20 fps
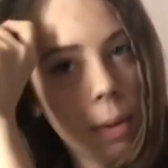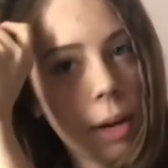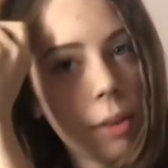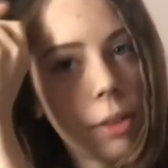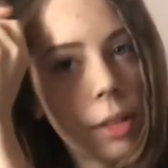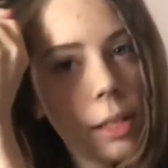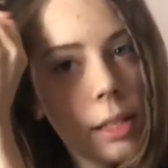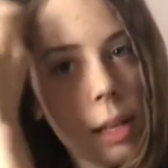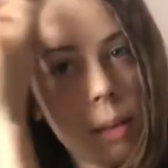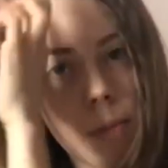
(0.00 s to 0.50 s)
the
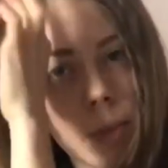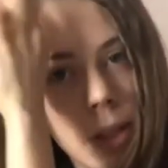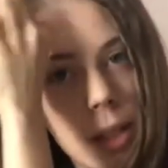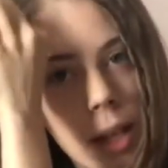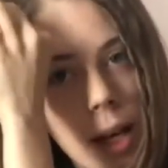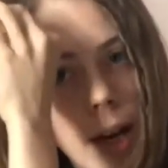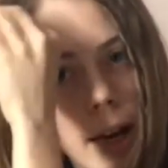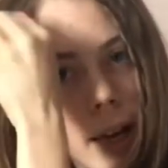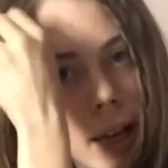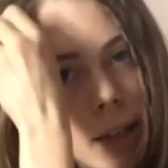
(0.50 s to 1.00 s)
same
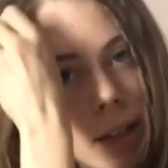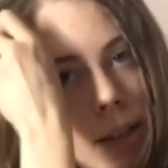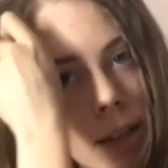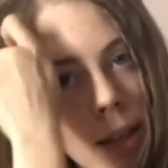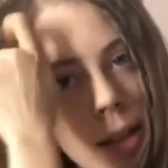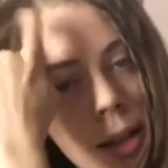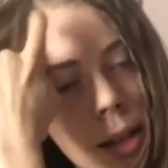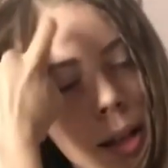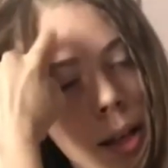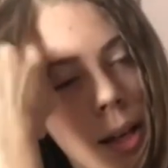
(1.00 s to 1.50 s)
size
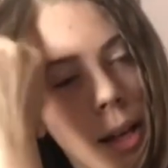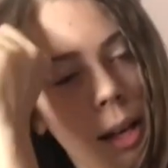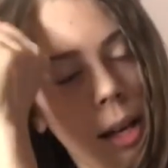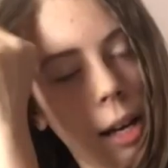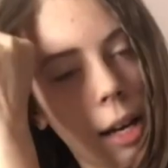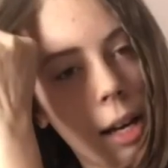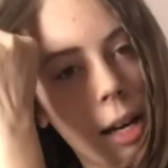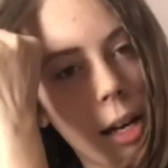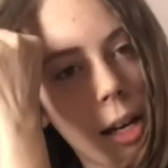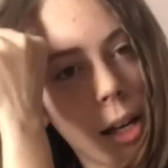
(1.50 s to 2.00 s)

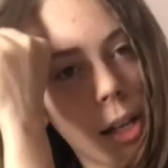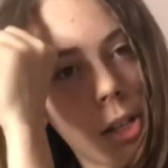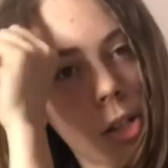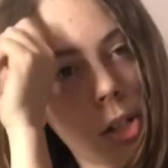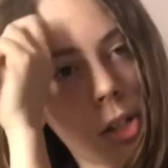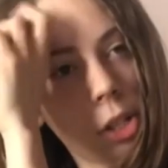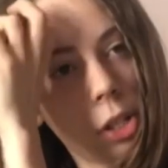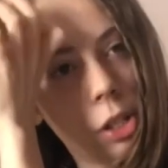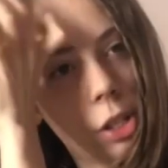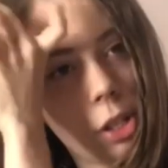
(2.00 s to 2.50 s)
and I
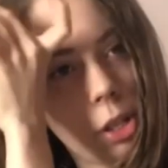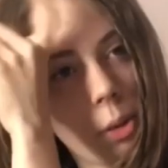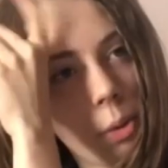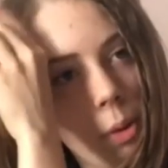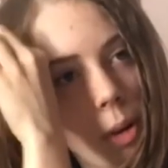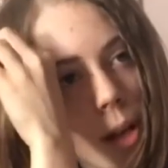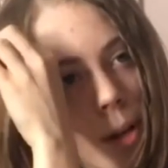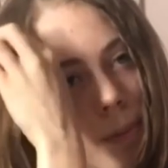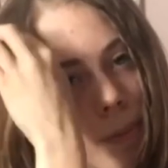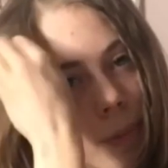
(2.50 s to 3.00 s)
just do
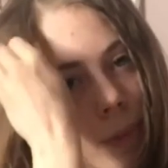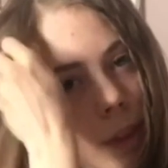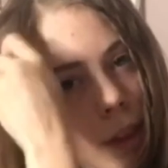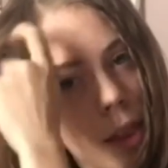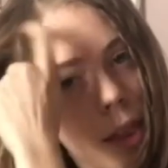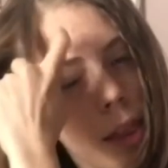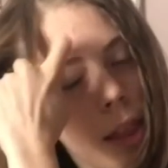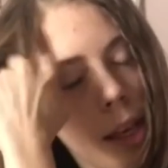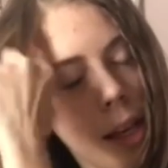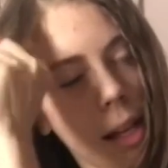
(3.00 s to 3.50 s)

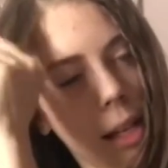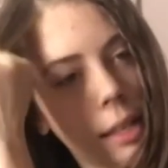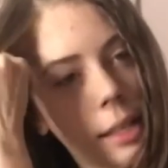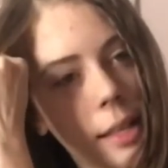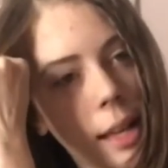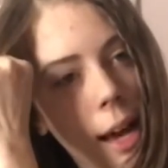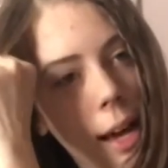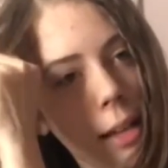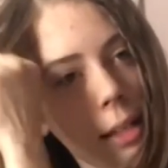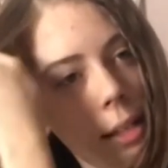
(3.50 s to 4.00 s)
the
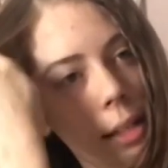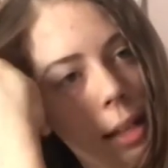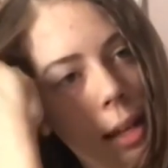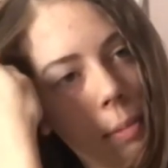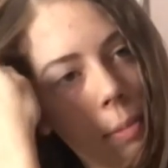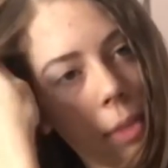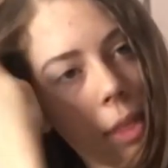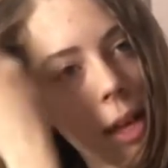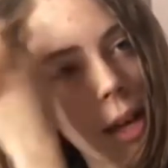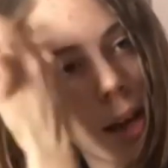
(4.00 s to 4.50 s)
exact same
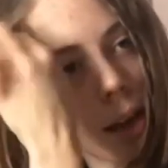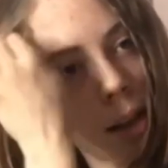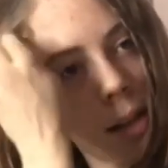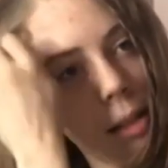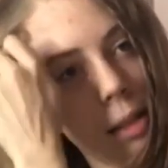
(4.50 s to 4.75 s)
thing.